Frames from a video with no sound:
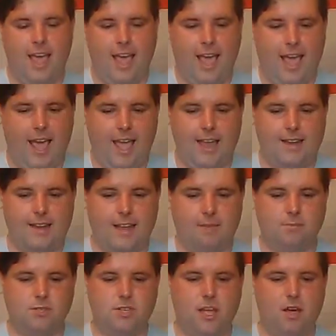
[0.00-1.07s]
And
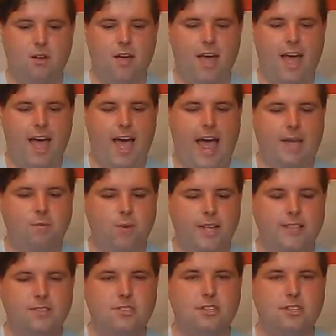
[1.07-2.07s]
so I went